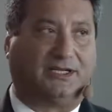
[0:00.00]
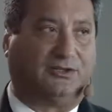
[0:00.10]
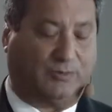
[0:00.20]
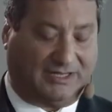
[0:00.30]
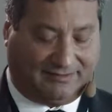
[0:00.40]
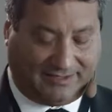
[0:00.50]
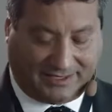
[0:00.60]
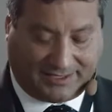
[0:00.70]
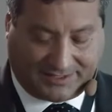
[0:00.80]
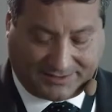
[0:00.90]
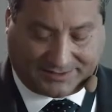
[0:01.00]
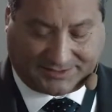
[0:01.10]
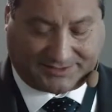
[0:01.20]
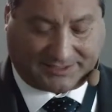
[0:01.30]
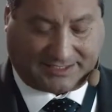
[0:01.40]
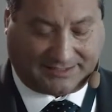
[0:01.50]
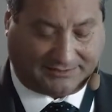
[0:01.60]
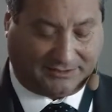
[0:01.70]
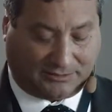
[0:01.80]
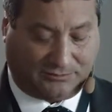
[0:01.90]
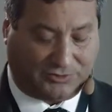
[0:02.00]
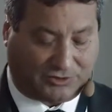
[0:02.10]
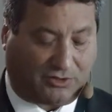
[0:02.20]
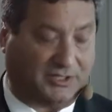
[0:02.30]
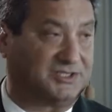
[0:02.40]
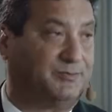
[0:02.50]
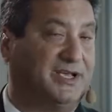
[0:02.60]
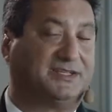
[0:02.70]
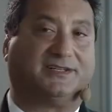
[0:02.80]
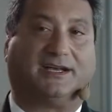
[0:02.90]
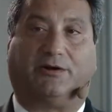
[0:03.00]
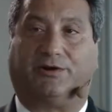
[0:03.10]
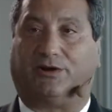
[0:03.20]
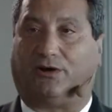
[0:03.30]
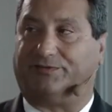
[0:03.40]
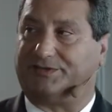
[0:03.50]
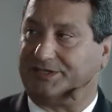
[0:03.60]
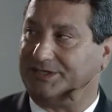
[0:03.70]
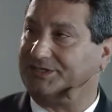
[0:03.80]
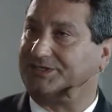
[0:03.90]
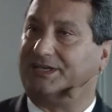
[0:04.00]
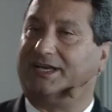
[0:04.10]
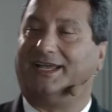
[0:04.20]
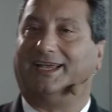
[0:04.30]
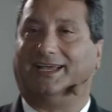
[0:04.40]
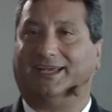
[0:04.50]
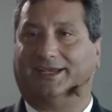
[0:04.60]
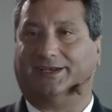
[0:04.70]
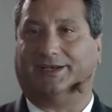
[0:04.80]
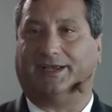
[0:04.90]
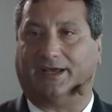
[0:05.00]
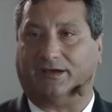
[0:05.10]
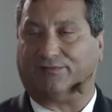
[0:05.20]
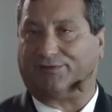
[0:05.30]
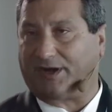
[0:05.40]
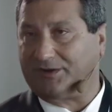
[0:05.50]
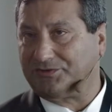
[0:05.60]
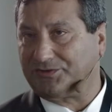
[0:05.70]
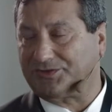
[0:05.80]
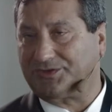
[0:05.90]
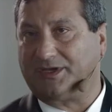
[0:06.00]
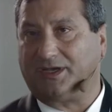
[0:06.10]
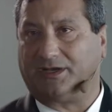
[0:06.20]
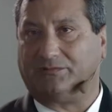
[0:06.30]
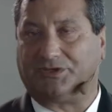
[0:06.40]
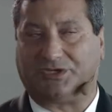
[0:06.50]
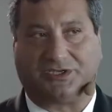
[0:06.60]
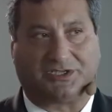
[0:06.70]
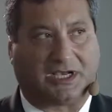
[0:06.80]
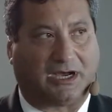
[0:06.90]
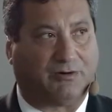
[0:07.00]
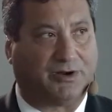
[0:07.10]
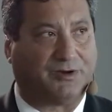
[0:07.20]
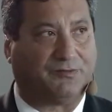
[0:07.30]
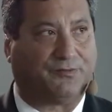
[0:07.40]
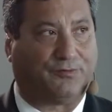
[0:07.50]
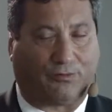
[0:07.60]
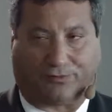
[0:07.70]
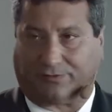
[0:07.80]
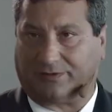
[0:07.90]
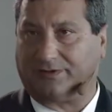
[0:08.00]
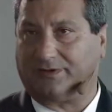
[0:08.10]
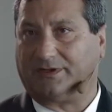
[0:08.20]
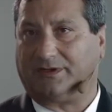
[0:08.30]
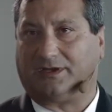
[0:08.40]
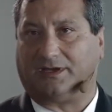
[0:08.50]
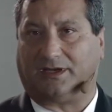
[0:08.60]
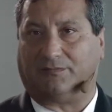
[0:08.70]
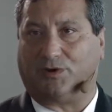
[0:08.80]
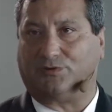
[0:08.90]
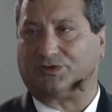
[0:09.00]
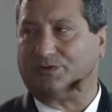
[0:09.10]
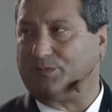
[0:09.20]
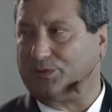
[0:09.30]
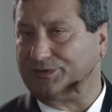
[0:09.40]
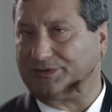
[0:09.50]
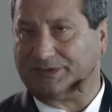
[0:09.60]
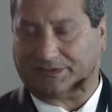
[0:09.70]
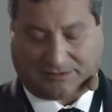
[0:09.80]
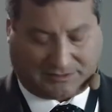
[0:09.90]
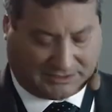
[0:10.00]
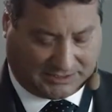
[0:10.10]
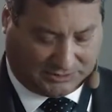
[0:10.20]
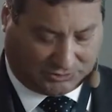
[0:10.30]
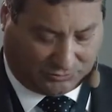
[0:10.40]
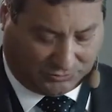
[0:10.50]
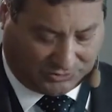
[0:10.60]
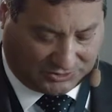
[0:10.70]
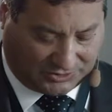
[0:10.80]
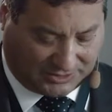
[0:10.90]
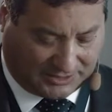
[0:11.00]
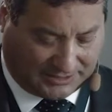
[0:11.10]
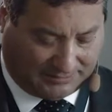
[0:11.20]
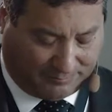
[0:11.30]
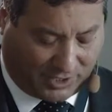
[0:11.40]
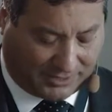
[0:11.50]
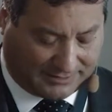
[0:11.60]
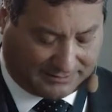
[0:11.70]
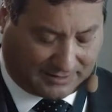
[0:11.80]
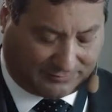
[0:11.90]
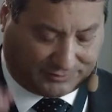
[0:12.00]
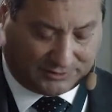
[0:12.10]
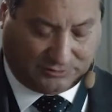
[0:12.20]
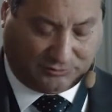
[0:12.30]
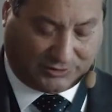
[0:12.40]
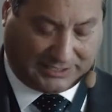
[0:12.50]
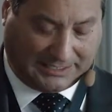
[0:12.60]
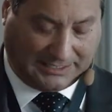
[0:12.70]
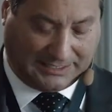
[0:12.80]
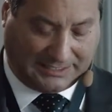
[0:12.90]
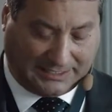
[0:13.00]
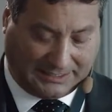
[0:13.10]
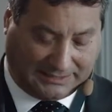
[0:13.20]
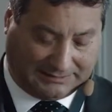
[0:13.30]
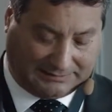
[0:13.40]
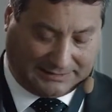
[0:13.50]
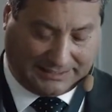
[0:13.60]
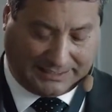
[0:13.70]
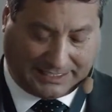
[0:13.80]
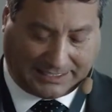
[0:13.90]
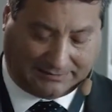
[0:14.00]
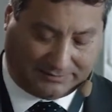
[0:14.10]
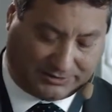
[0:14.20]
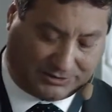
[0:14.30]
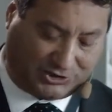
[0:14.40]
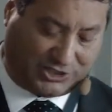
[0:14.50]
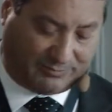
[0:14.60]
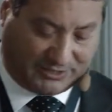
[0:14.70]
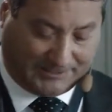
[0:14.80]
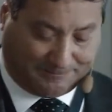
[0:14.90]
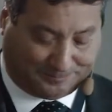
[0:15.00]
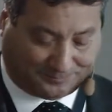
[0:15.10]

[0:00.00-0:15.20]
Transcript: 20 years, and that includes colleagues based in our offices in France, which is our fourth most important source market after the UK, Italy, and Germany.